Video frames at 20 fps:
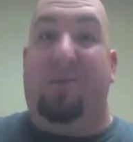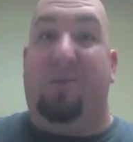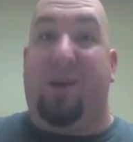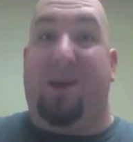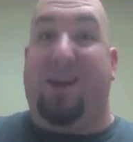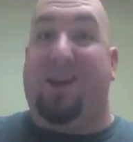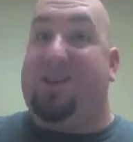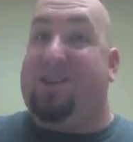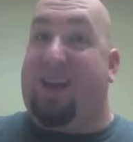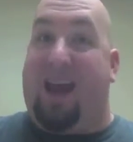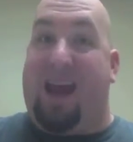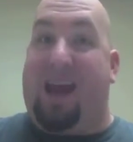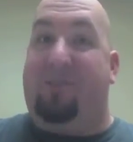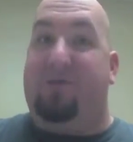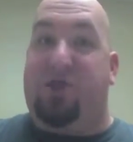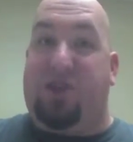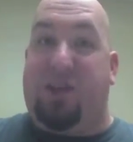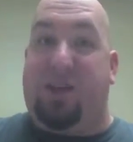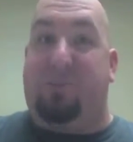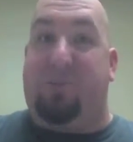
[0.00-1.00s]
because they
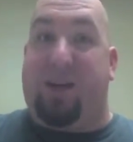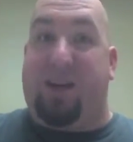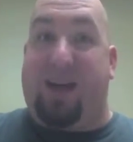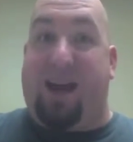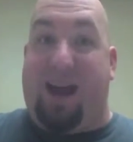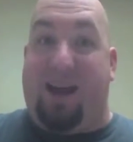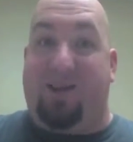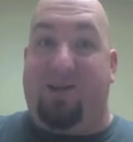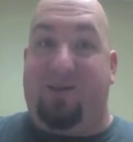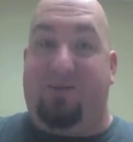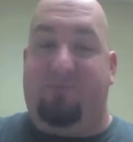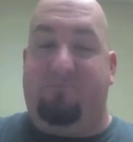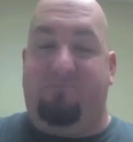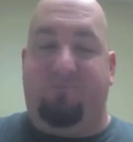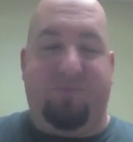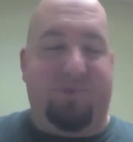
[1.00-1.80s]
have GPS